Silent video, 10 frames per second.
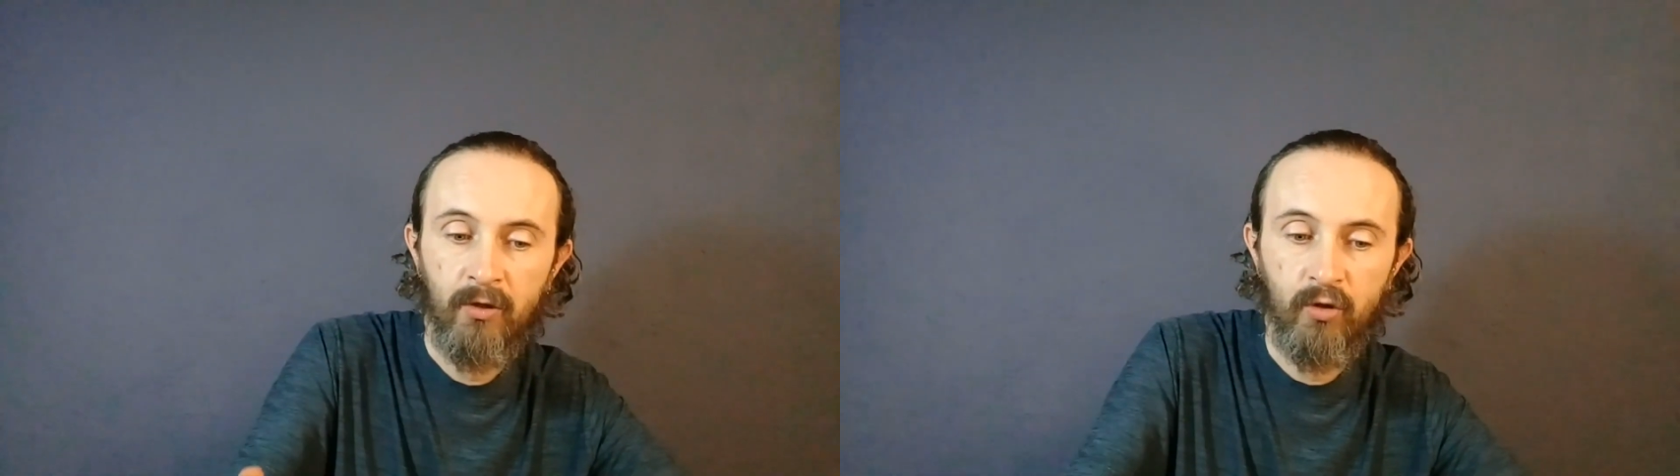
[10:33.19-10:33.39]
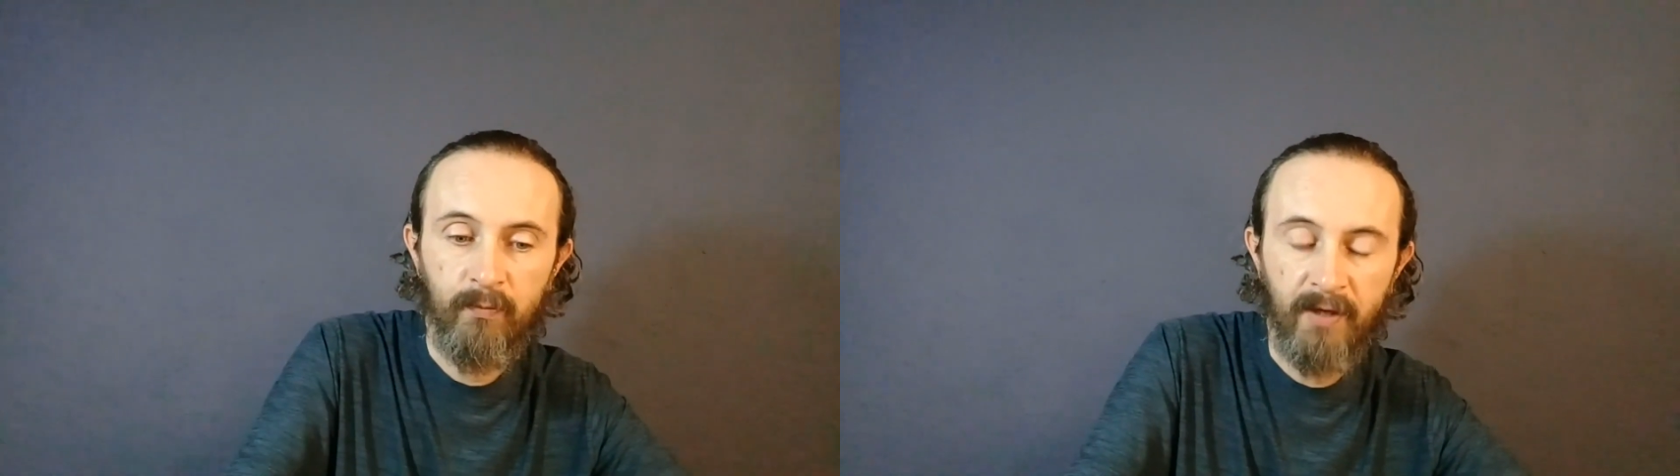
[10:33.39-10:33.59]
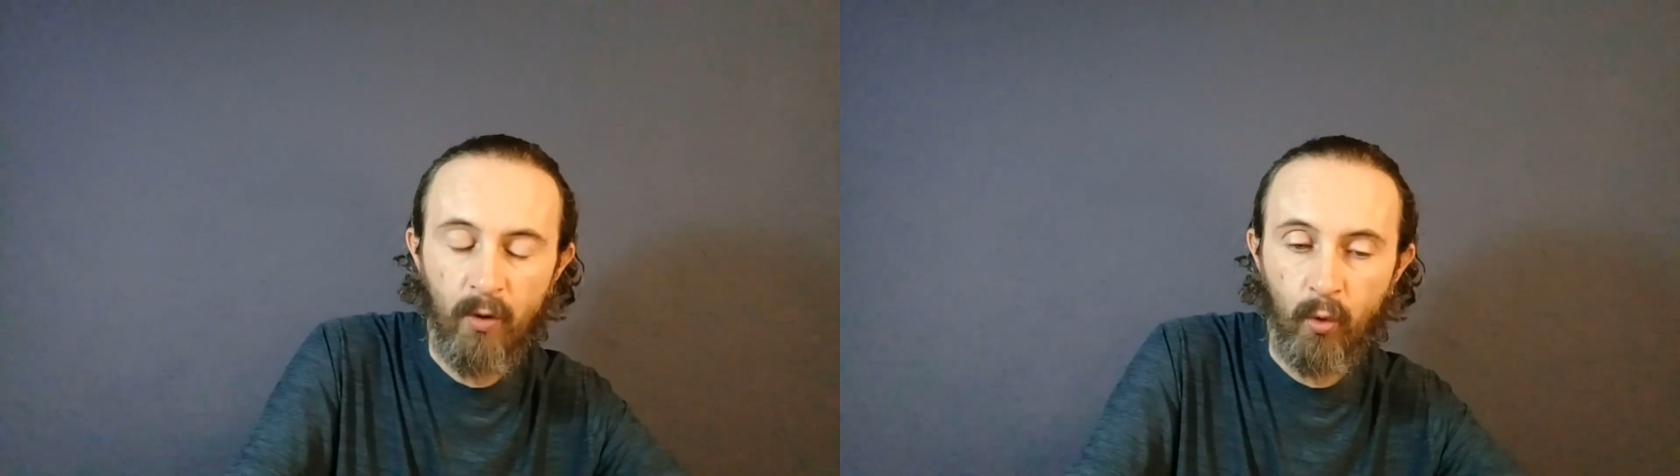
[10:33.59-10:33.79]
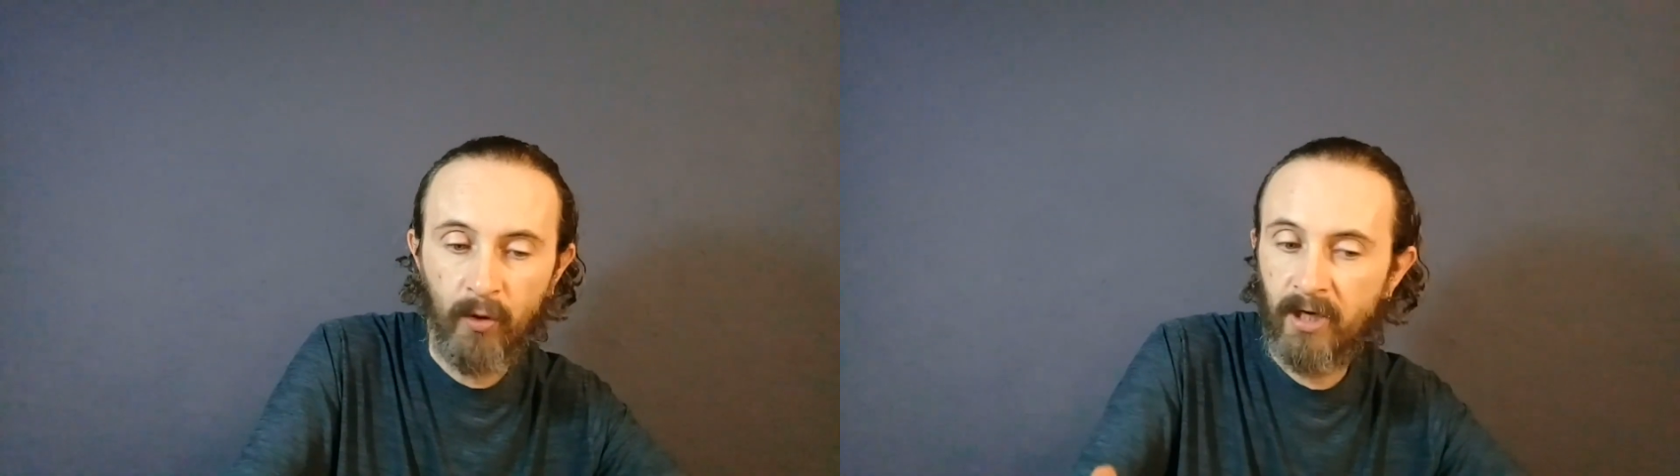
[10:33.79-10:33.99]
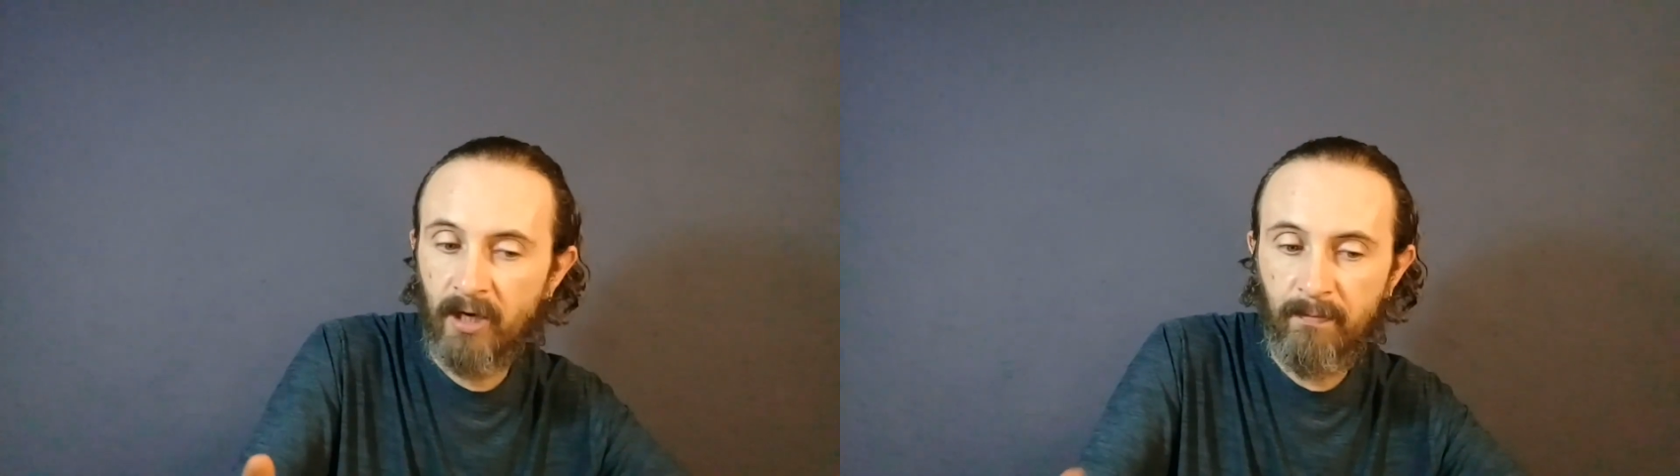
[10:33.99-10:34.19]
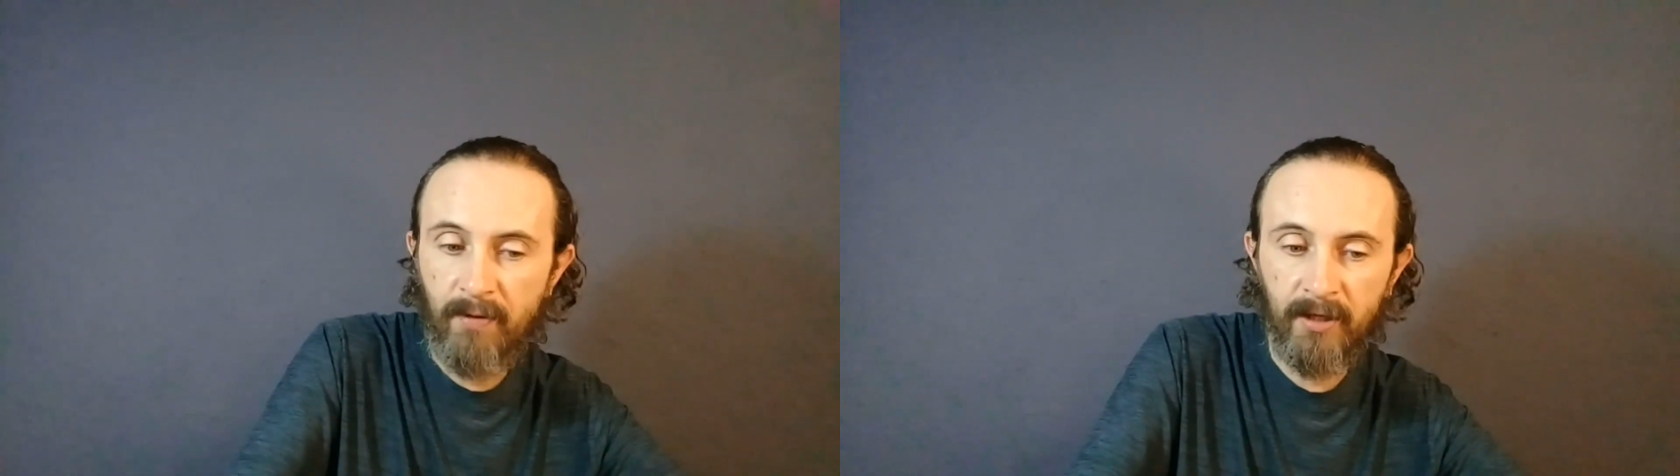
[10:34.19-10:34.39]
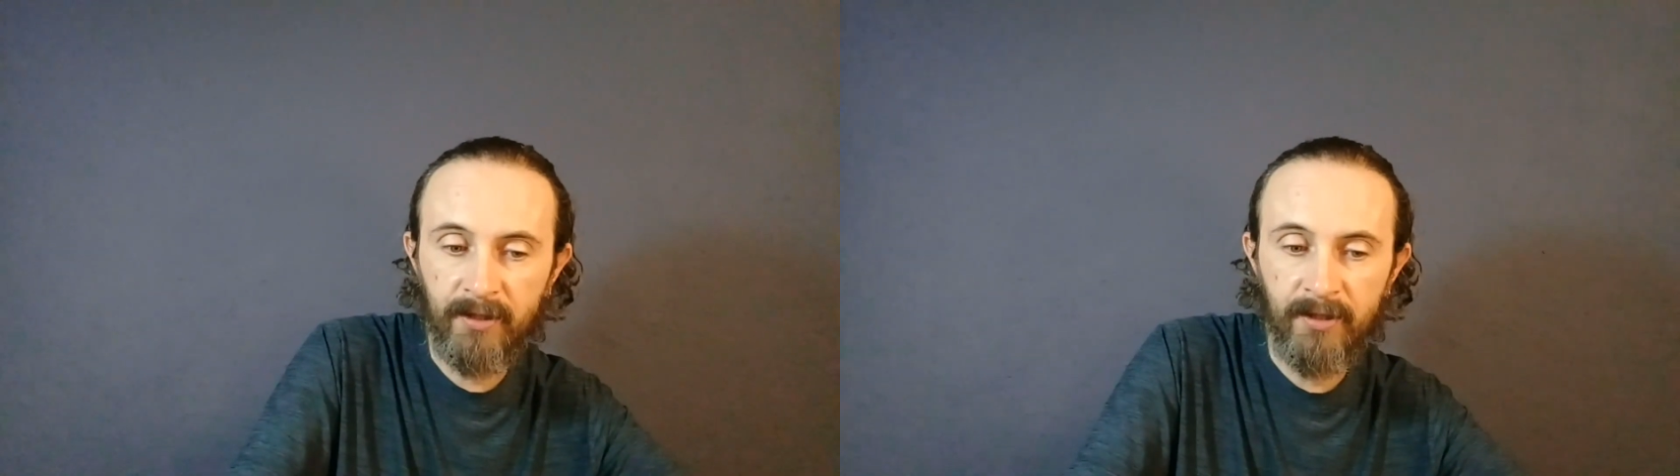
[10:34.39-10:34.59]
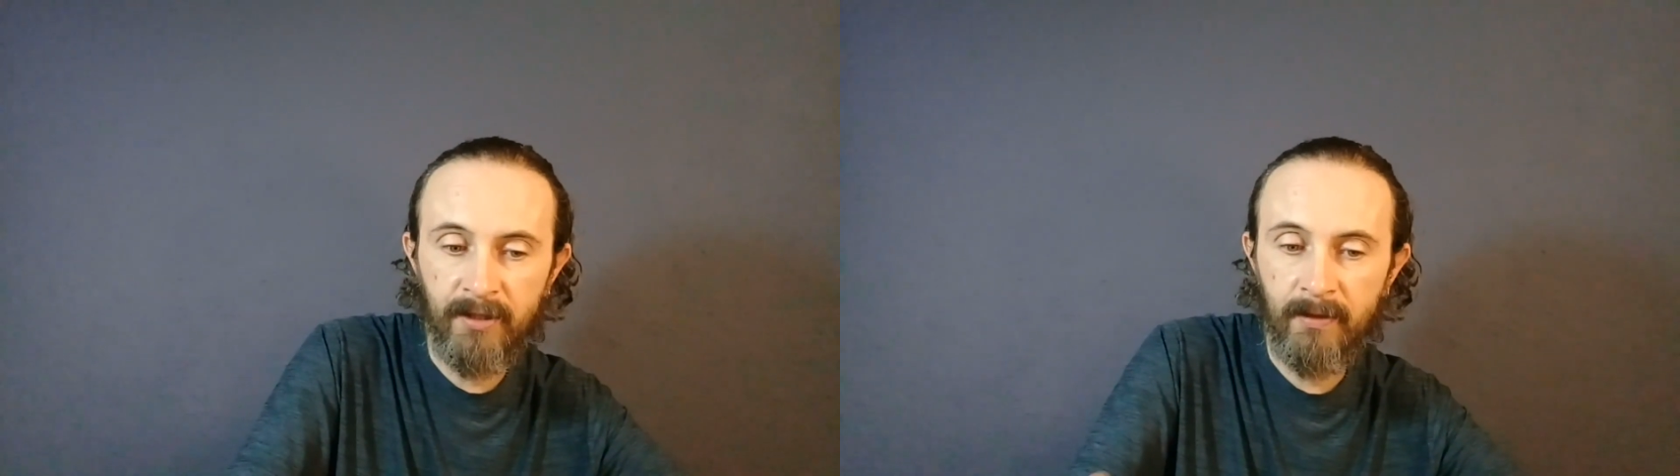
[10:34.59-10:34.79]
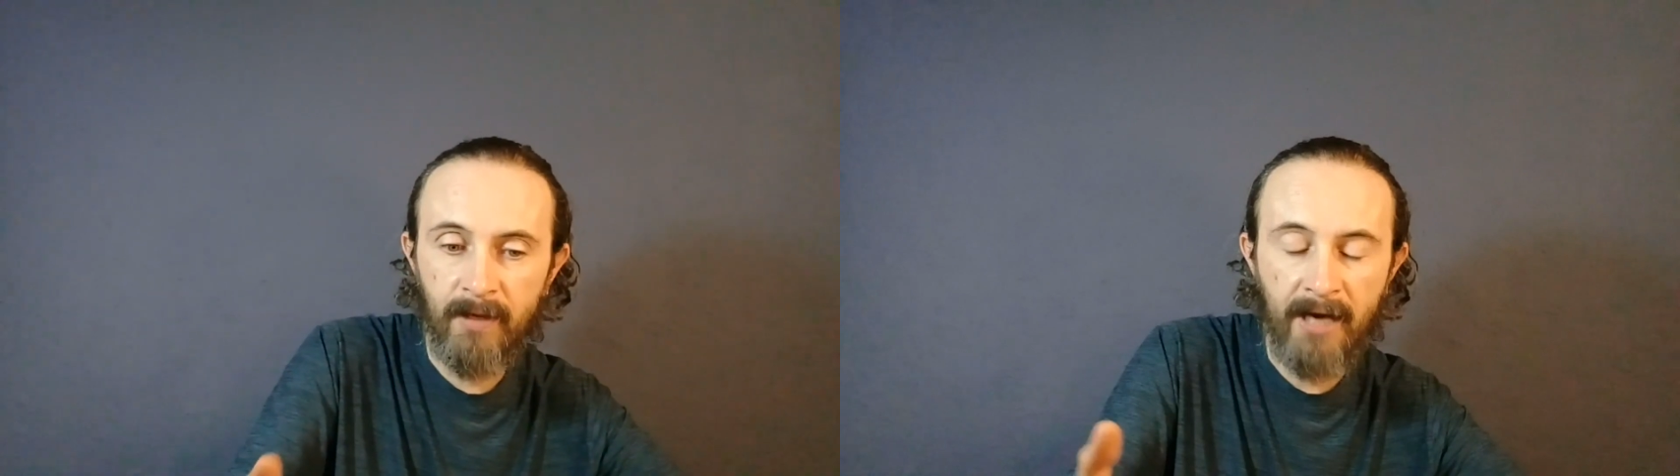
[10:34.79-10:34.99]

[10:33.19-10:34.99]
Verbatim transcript: could be a working partner?